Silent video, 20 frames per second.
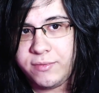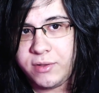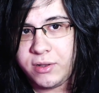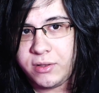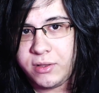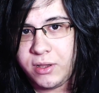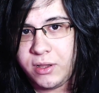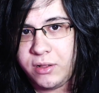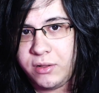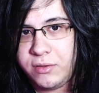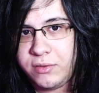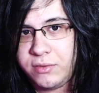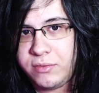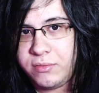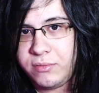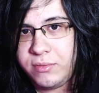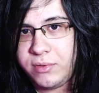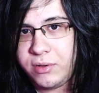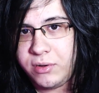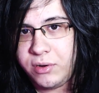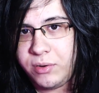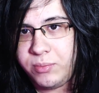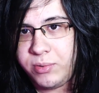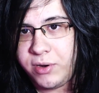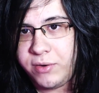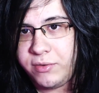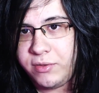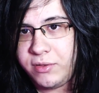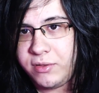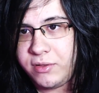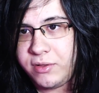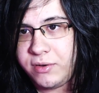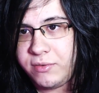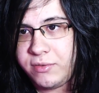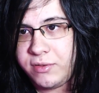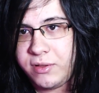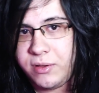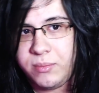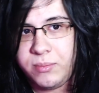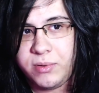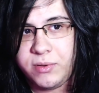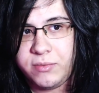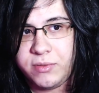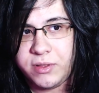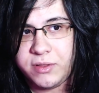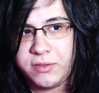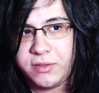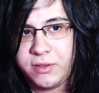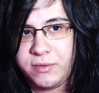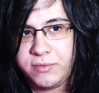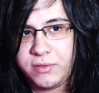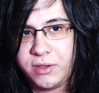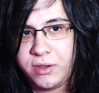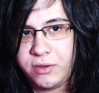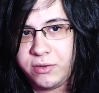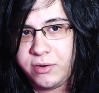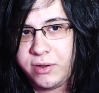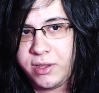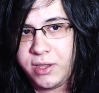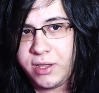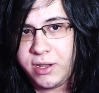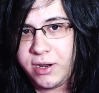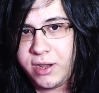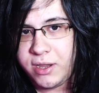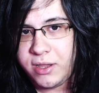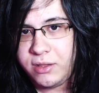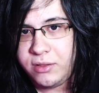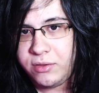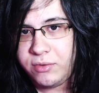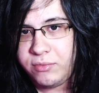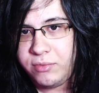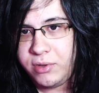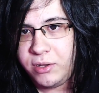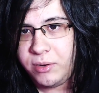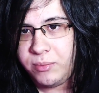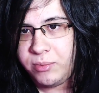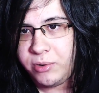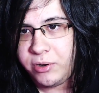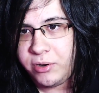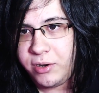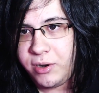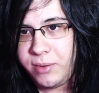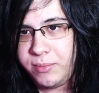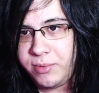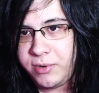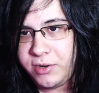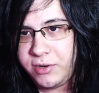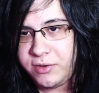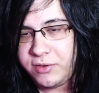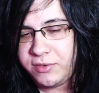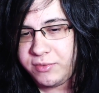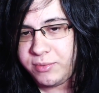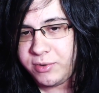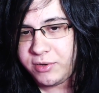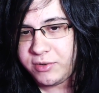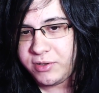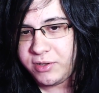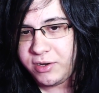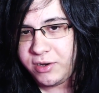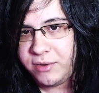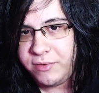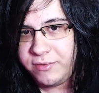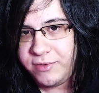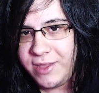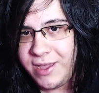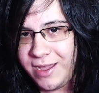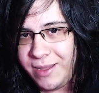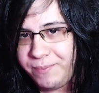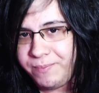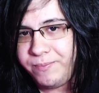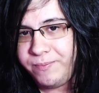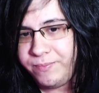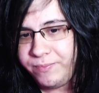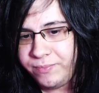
Nothing else. We could go private instead of saying public safety. How do I get Aki to quit about it out, but he just brushed it out. Yep.